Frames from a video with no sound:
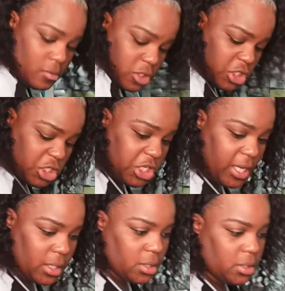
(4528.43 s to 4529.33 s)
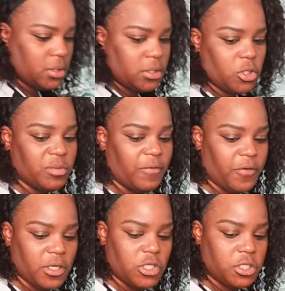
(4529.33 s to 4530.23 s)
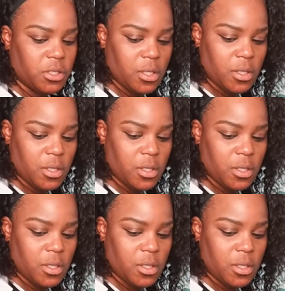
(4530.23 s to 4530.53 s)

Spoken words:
shit. Excuse my French.